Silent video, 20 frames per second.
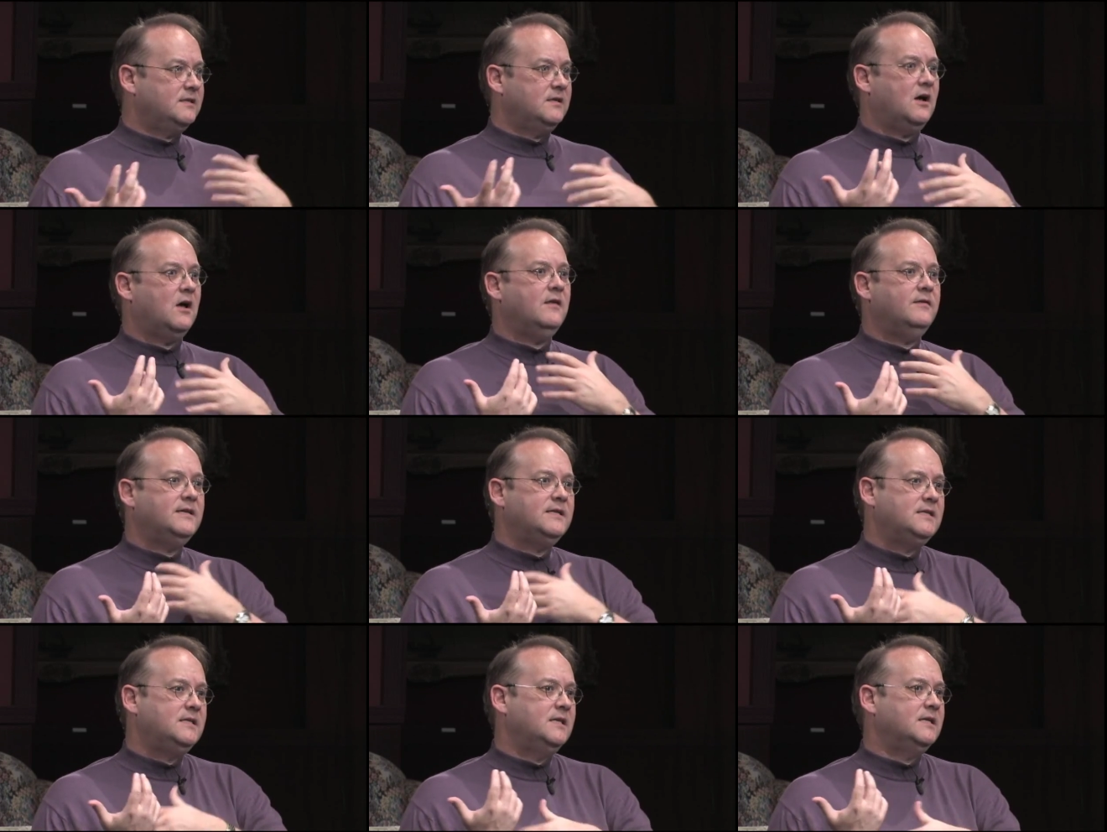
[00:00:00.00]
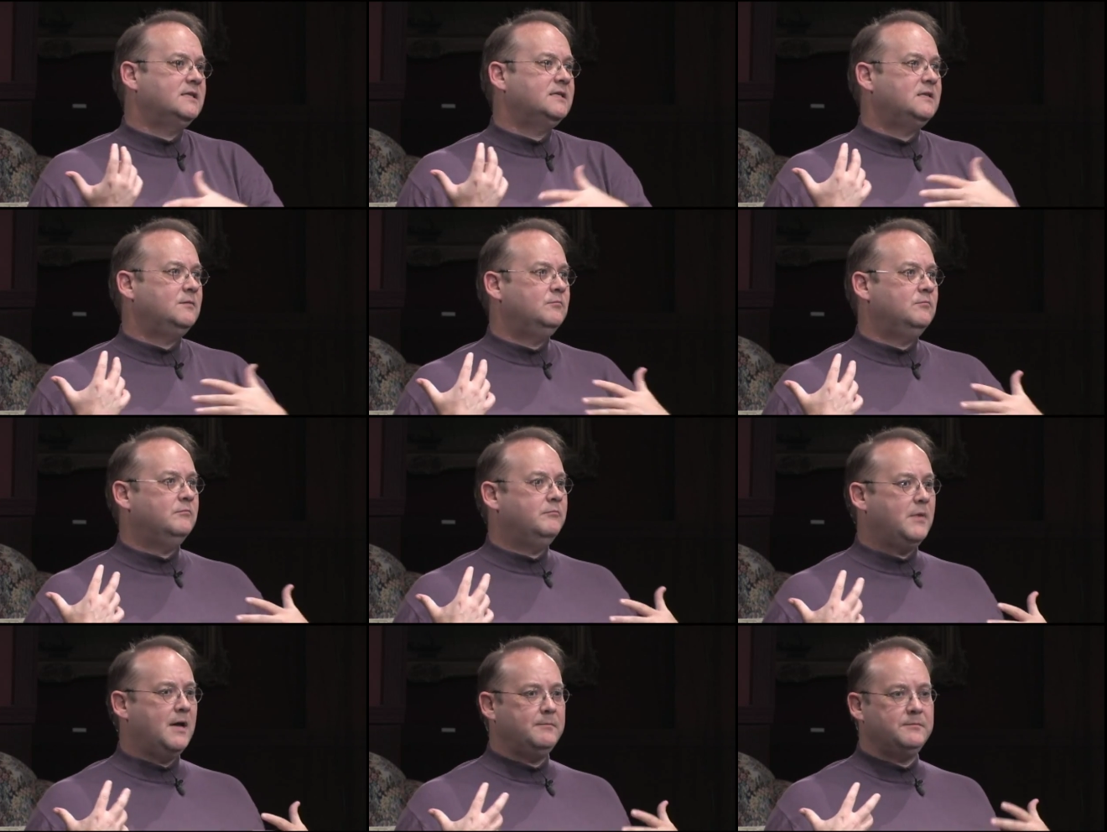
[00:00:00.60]
the, all these nicks
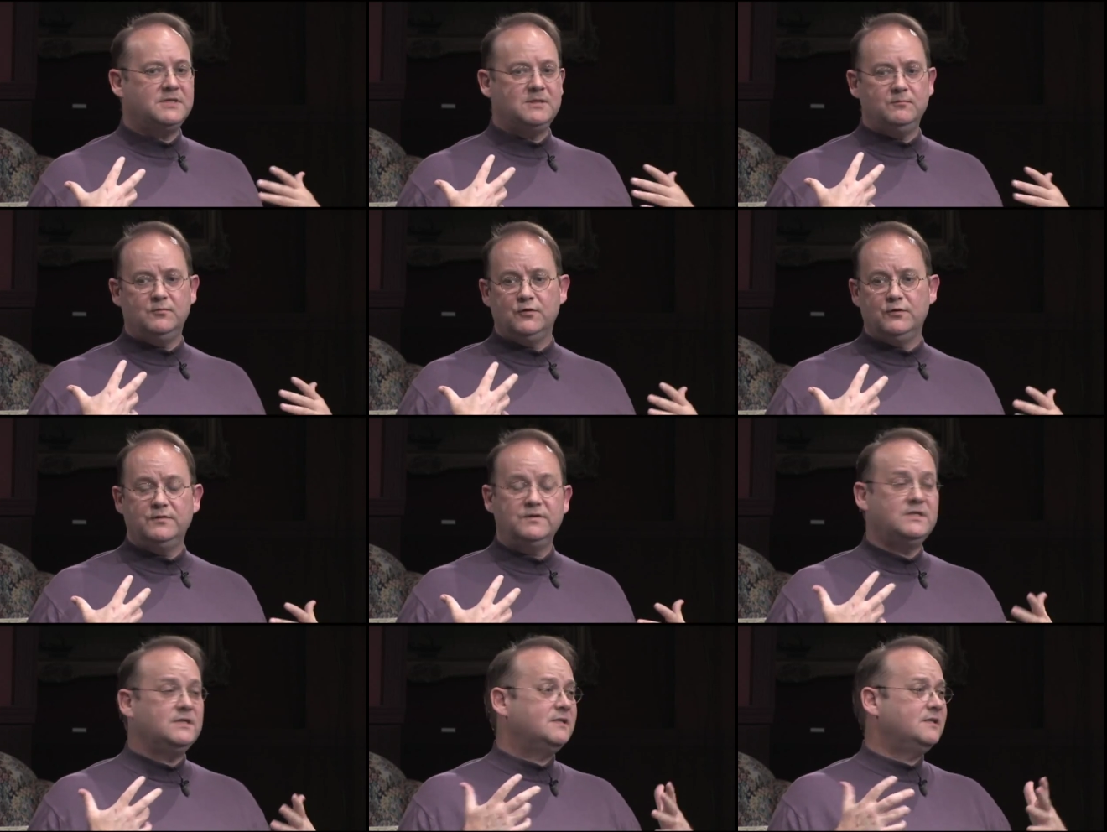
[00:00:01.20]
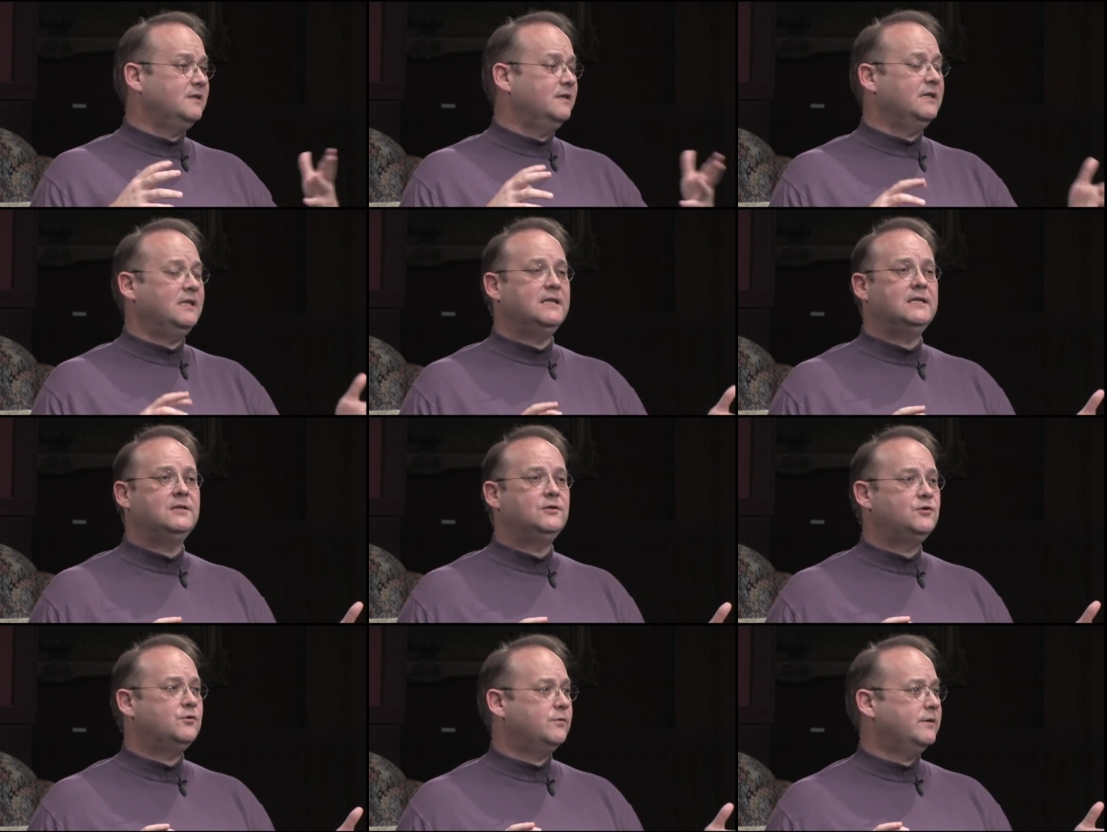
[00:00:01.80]
and bumps and bruises and the
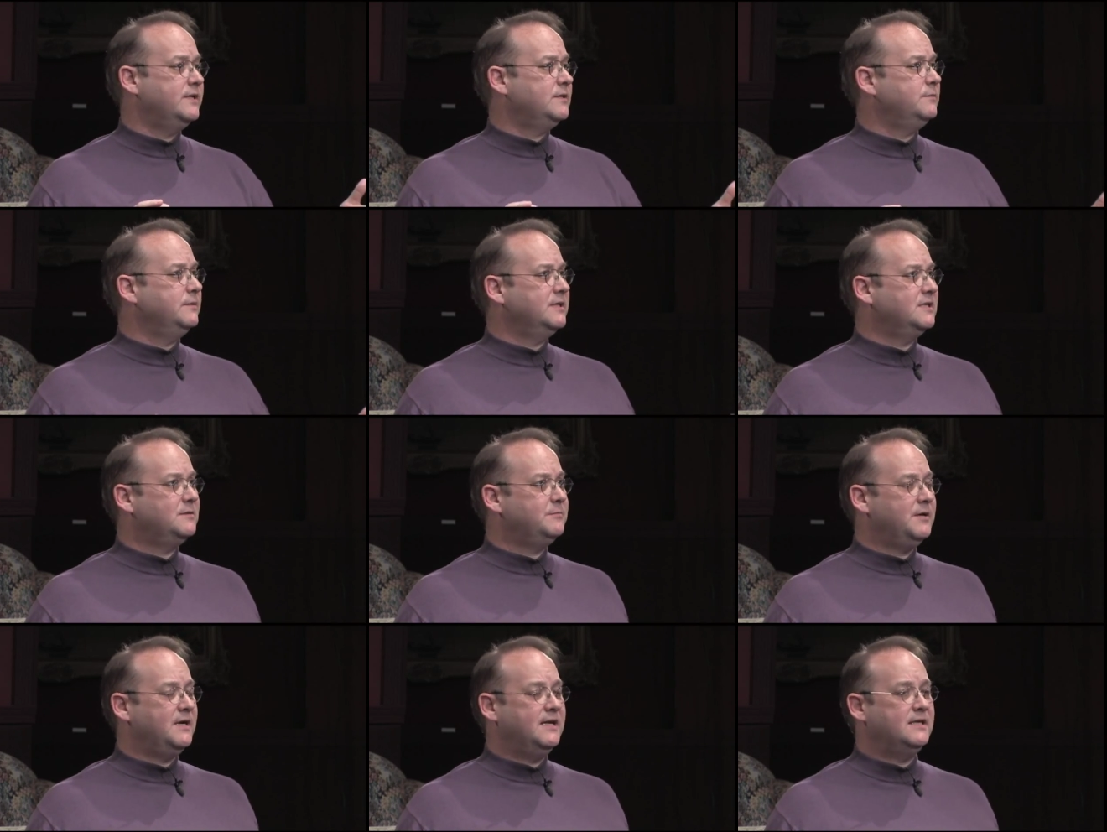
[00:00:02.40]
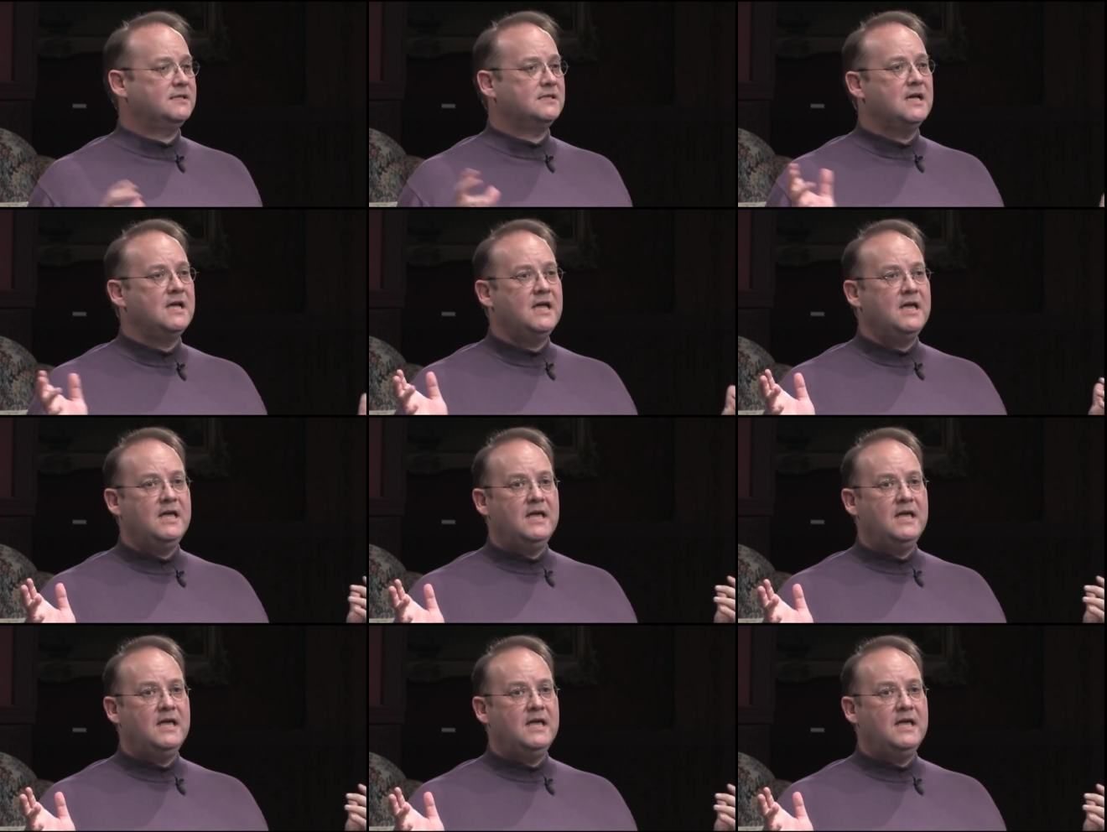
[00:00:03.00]
little joys we experience,